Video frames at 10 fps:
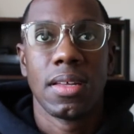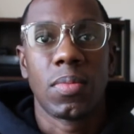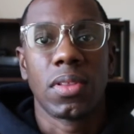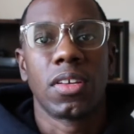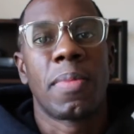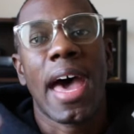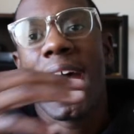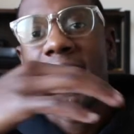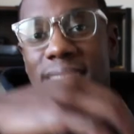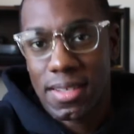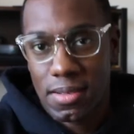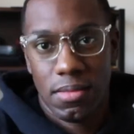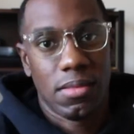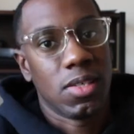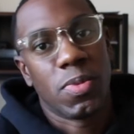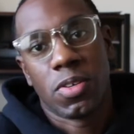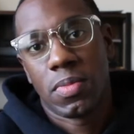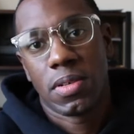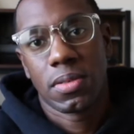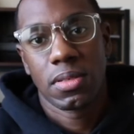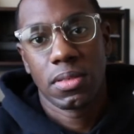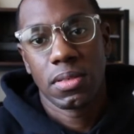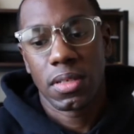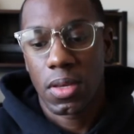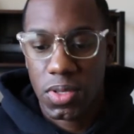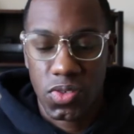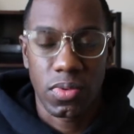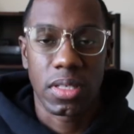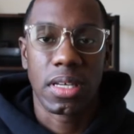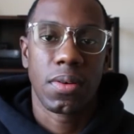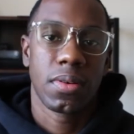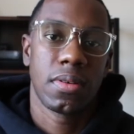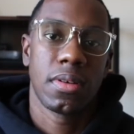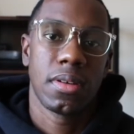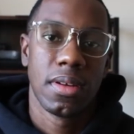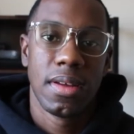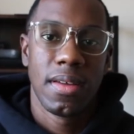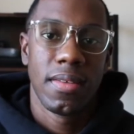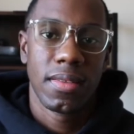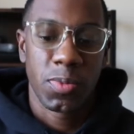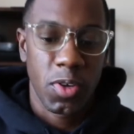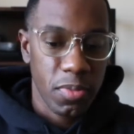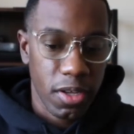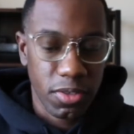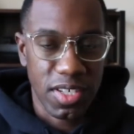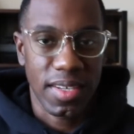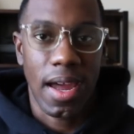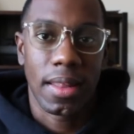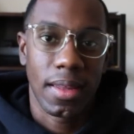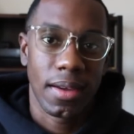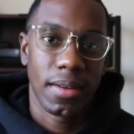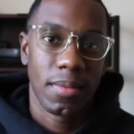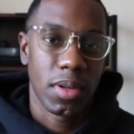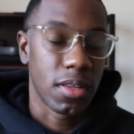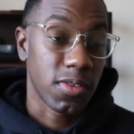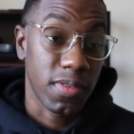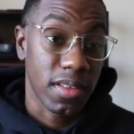But look past the spilled milk. Look at what's really going on. Spilled milk just got there, but those